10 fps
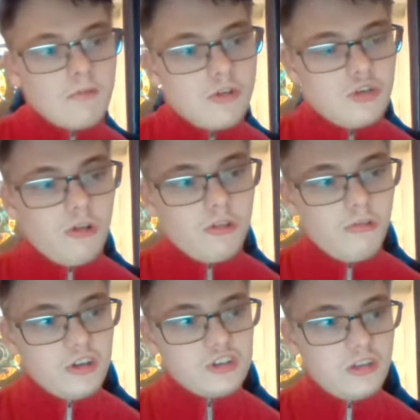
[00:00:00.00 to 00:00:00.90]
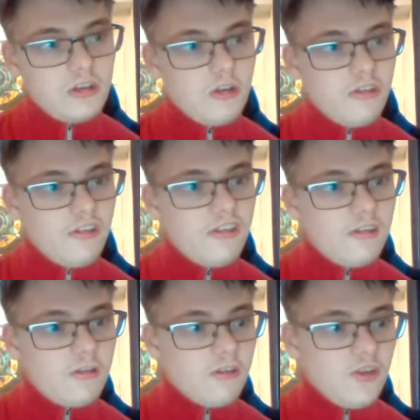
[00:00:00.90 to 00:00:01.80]
which also Russian uses
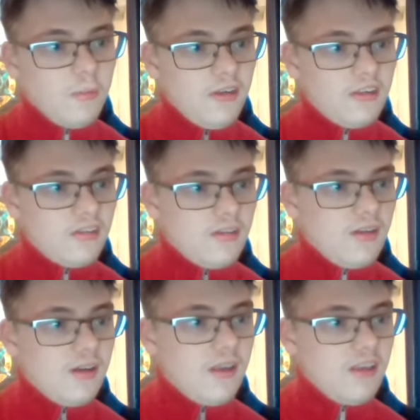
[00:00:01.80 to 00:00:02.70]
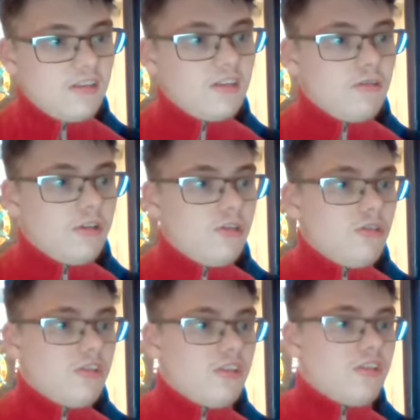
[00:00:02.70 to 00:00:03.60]
to some extent. Yes, it
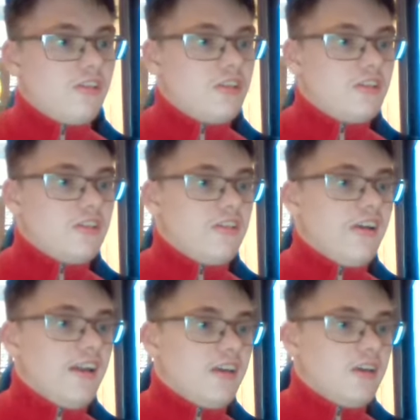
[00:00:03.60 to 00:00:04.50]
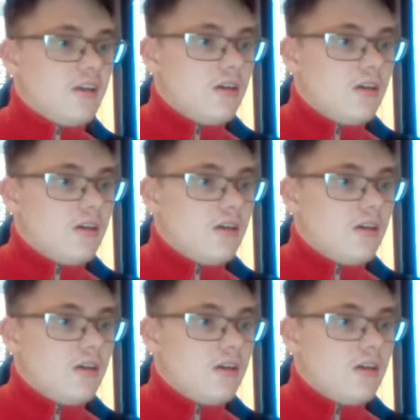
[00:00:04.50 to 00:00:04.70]
uses Cyrillic.